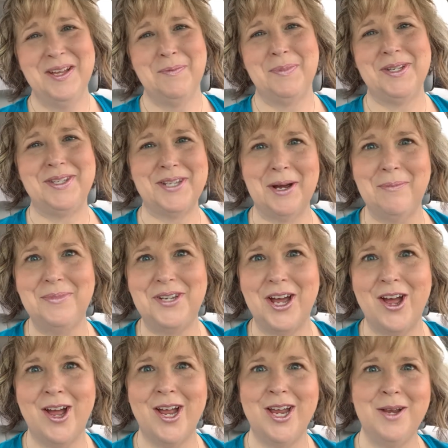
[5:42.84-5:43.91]
But
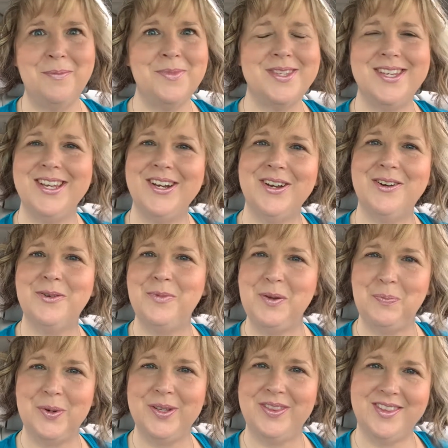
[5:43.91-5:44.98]
sometimes, you know, we
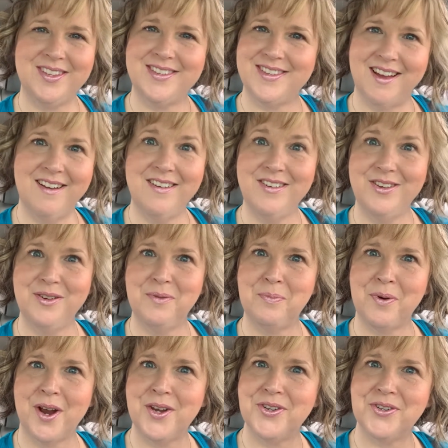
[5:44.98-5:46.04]
put this undue
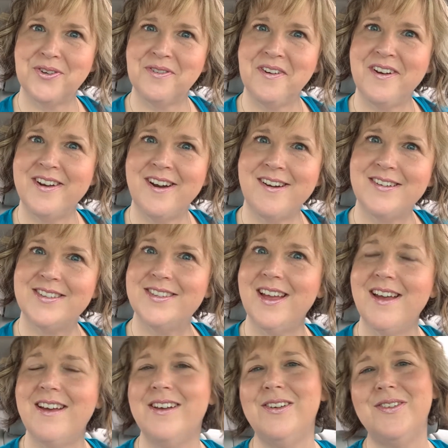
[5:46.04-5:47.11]
pressure on
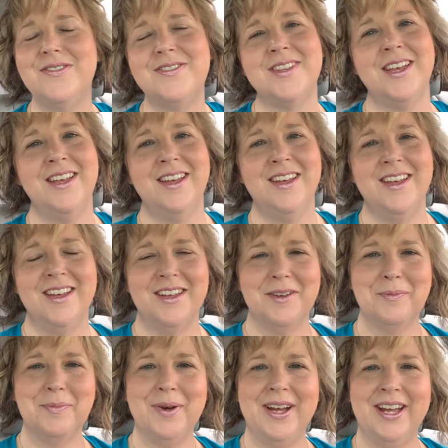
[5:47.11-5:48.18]
ourselves,
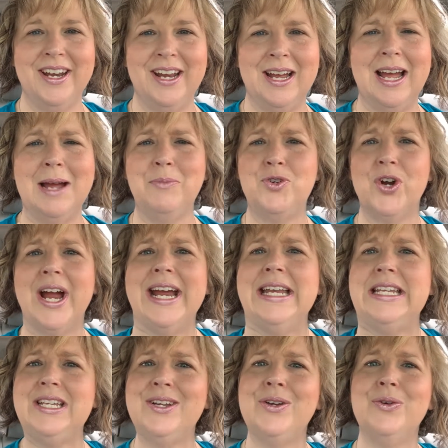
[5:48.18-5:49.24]
but uh, I'm trying
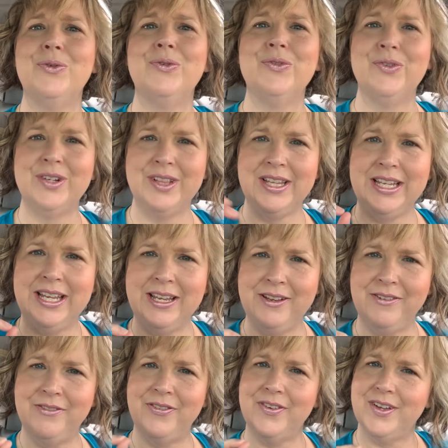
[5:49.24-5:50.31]
to
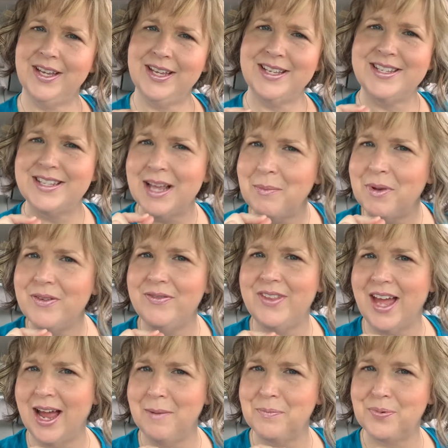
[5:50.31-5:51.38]
relieve uh, some of
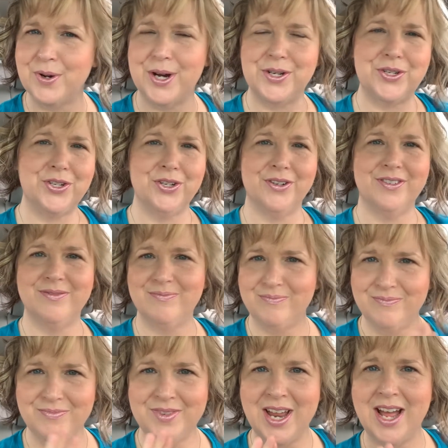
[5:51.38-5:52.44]
that pressure,
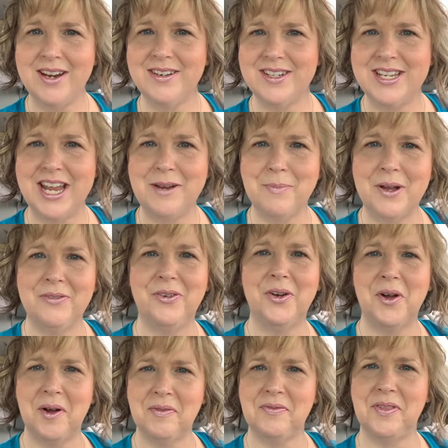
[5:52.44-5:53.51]
not take my
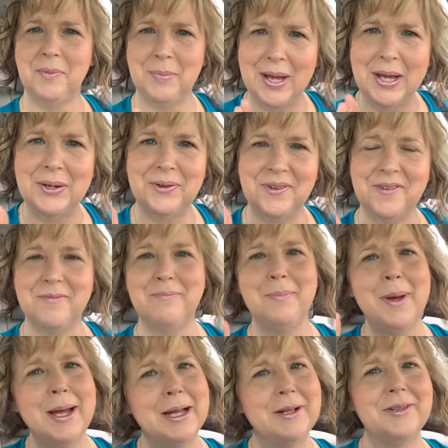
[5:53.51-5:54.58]
foot off the pedal,
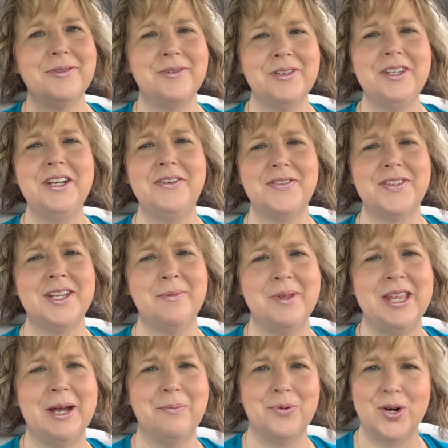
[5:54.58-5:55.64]
but relieve some of
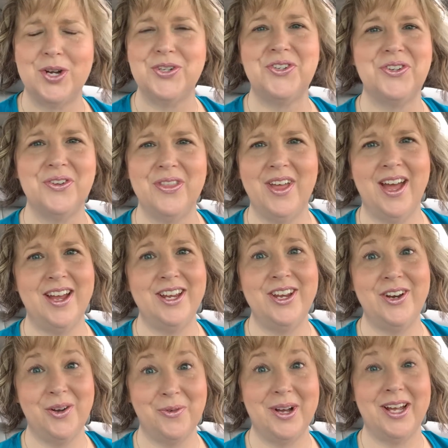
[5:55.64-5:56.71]
that pressure that,
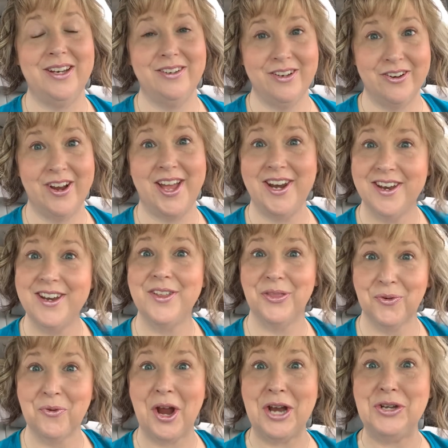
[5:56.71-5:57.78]
you know what, you're headed in
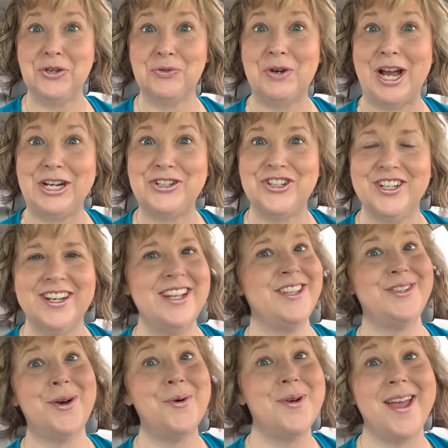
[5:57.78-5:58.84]
the right direction.
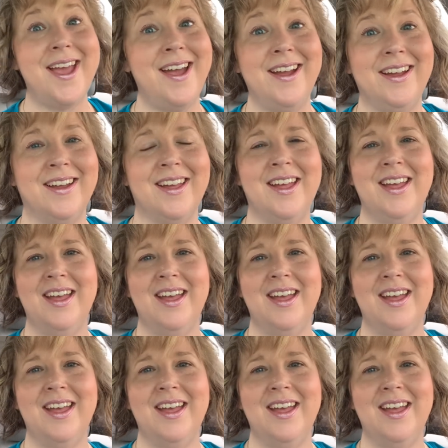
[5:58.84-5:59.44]
It's okay.